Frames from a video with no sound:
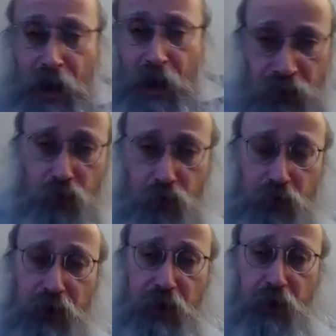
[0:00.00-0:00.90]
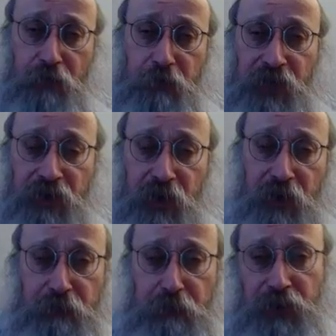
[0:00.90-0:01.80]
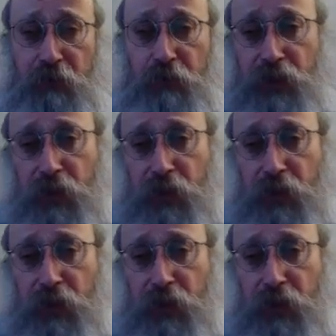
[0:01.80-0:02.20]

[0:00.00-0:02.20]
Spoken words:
I need to take care of myself, but